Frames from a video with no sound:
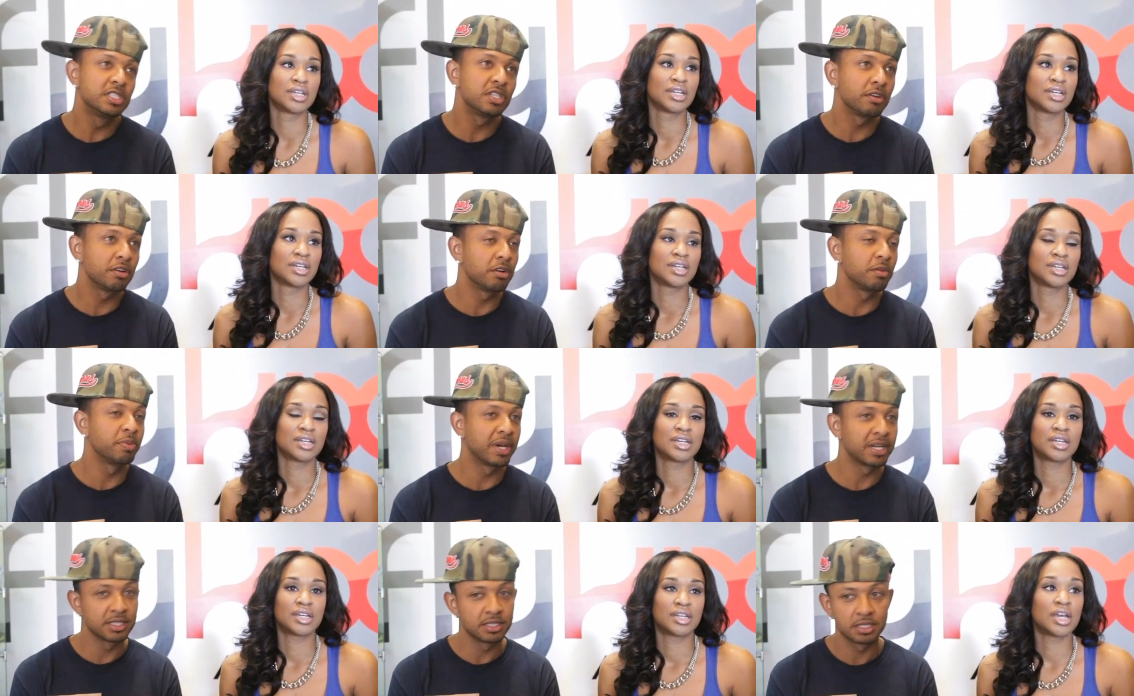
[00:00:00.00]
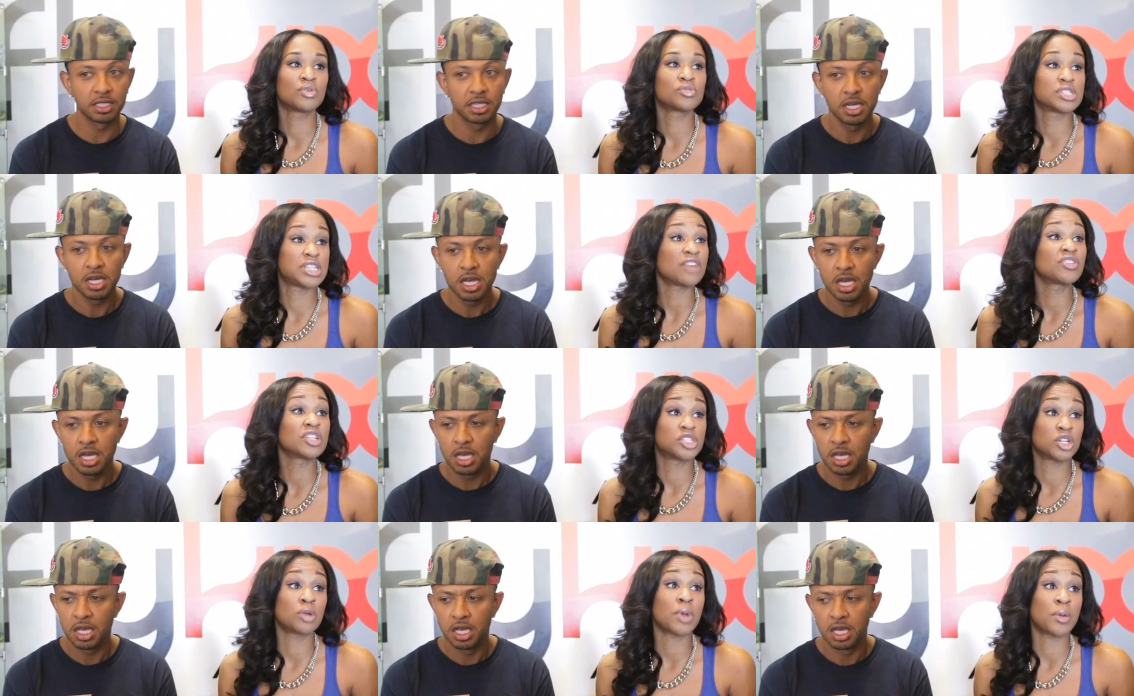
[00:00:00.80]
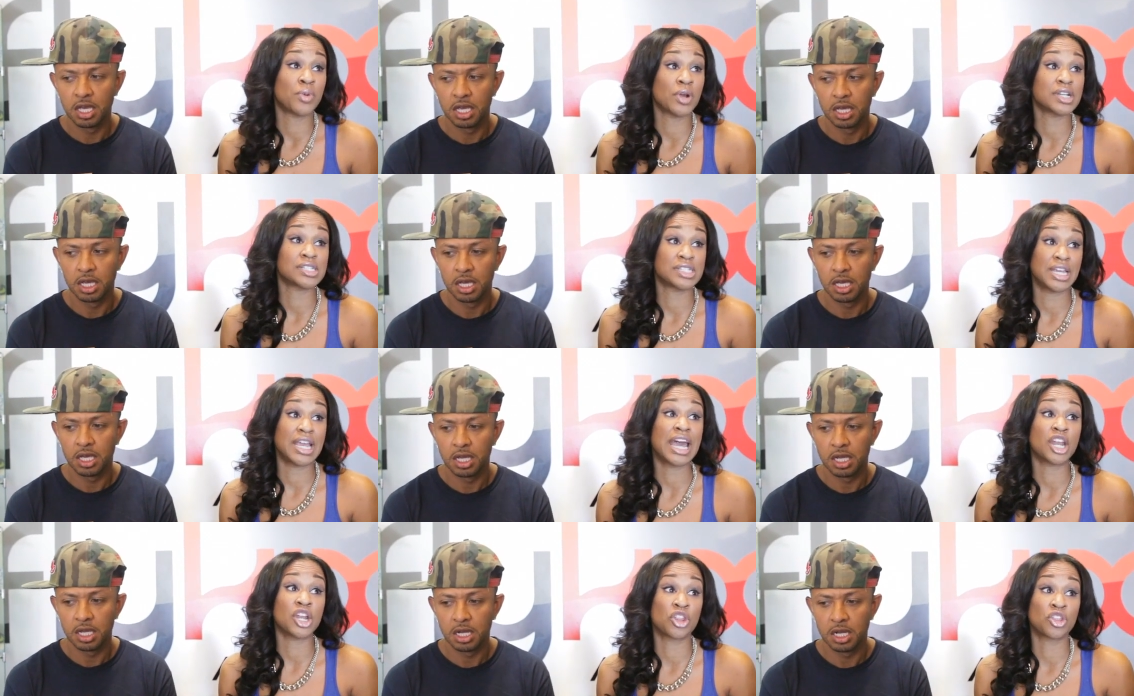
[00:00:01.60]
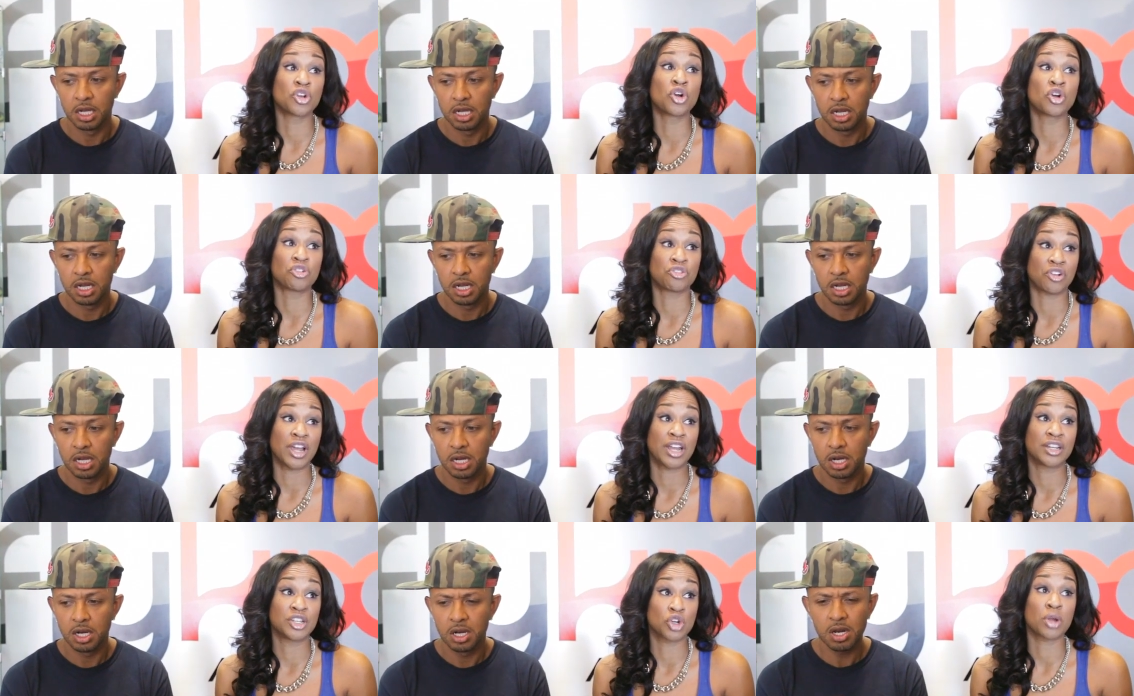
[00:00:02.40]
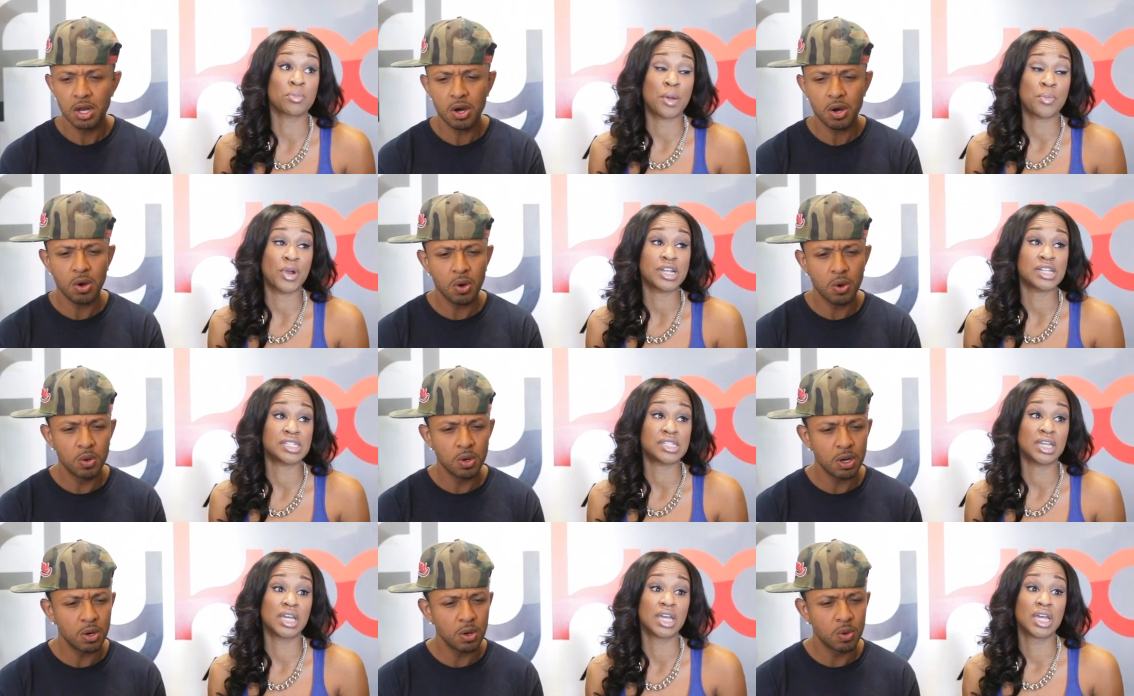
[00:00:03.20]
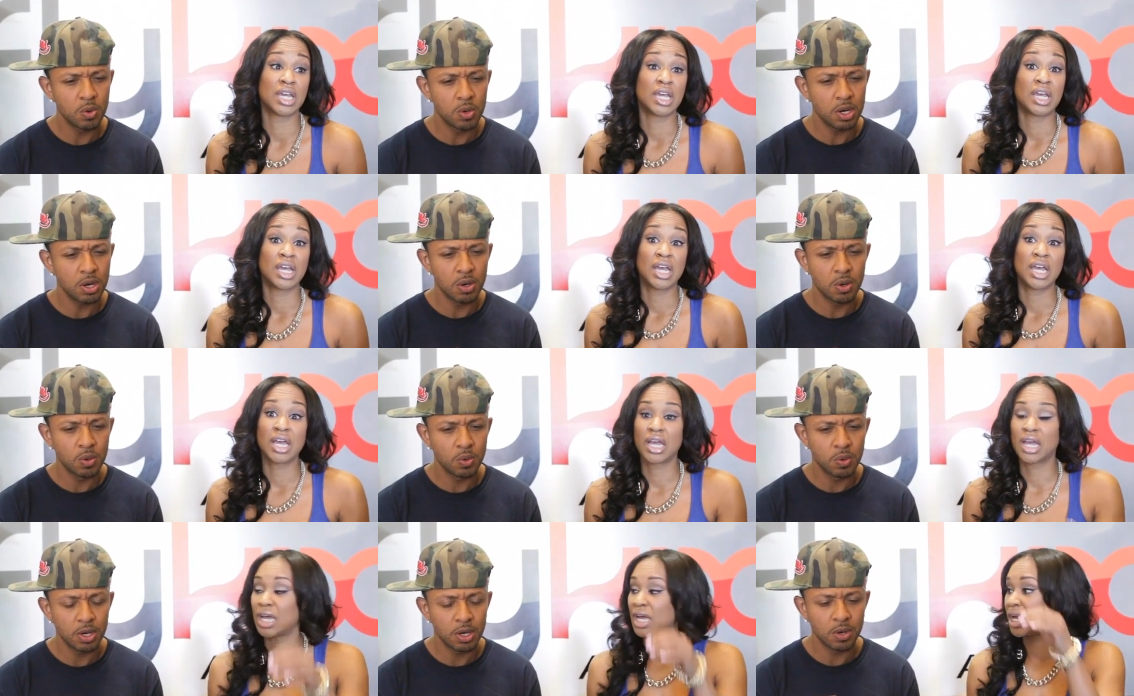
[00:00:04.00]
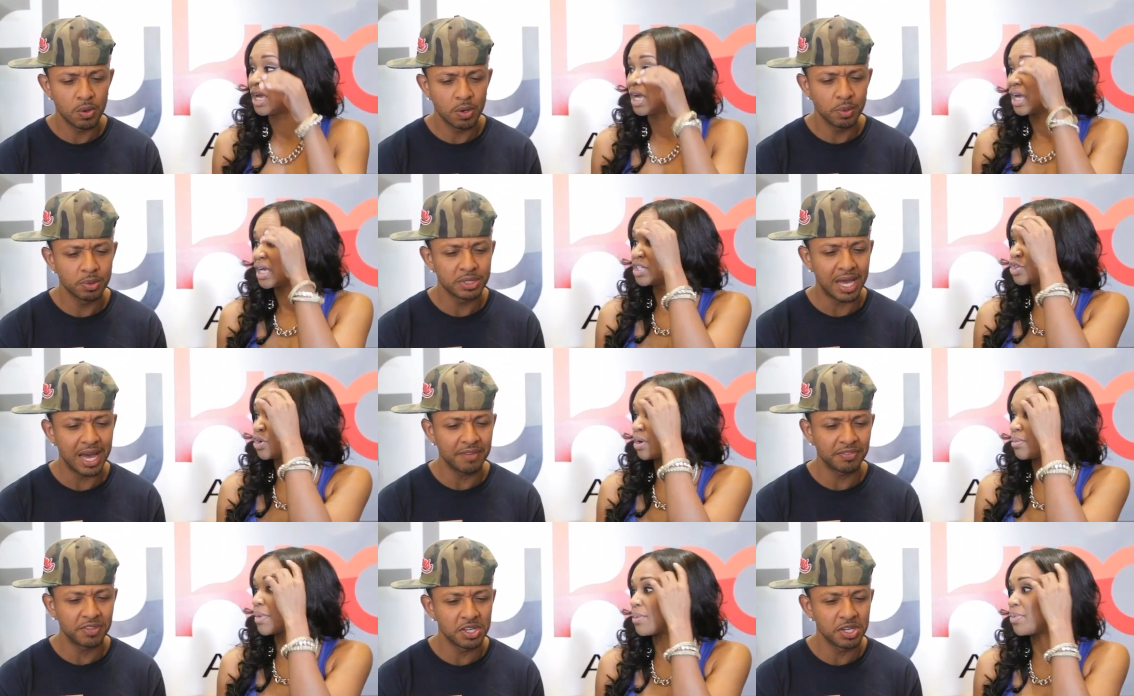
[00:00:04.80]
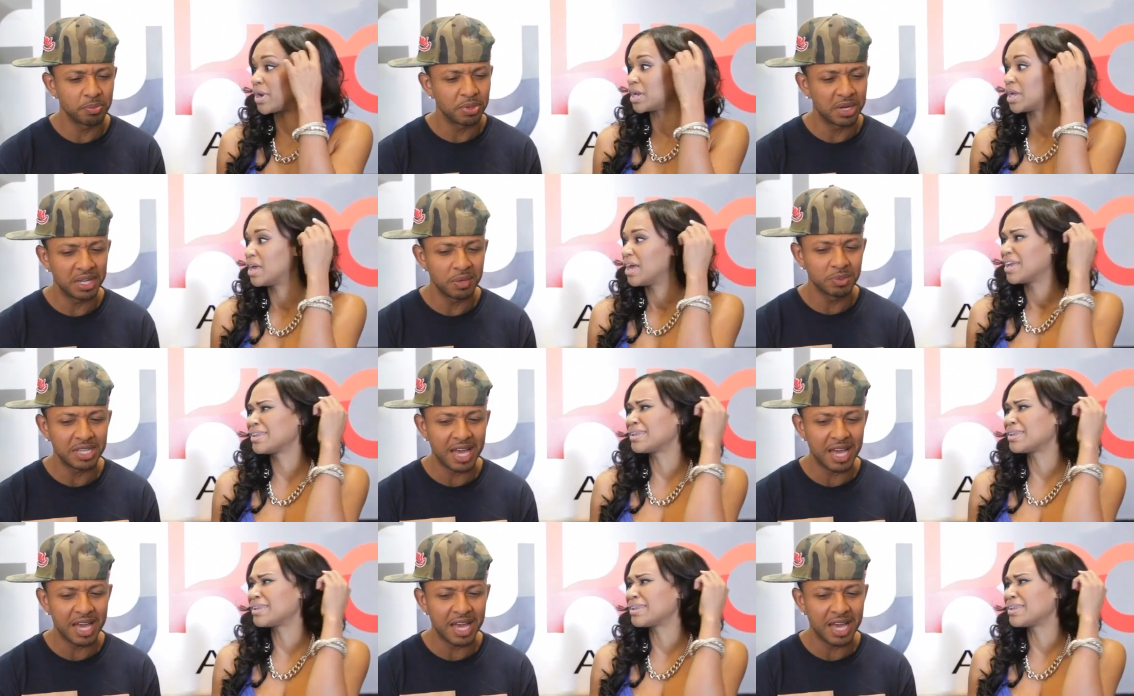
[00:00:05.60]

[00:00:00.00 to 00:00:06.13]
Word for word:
Speaker 1: during her pregnancy. It was definitely during my pregnancy. He had another girlfriend.
Speaker 2: During my pregnancy. No. It was after your pregnancy. It
Speaker 1: was